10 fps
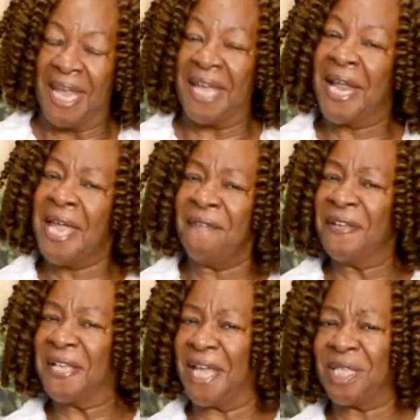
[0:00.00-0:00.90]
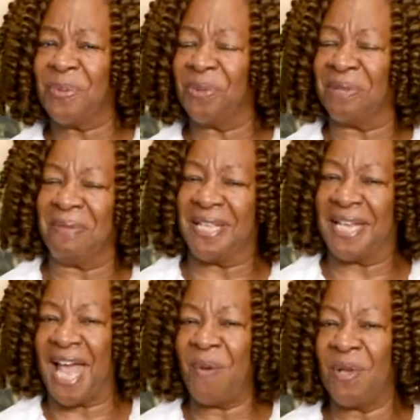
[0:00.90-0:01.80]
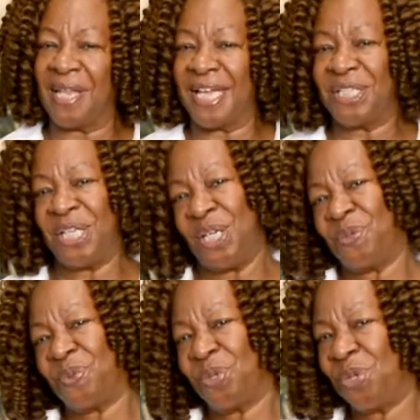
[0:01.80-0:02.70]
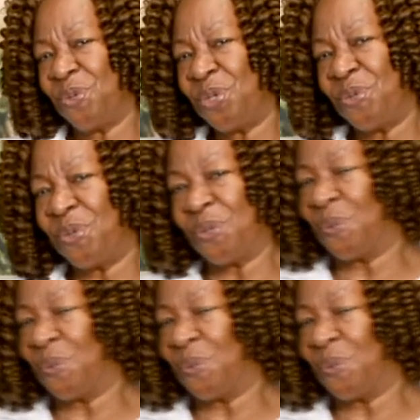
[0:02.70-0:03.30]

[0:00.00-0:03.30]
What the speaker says: And I have a guest with me that I would like to introduce you to,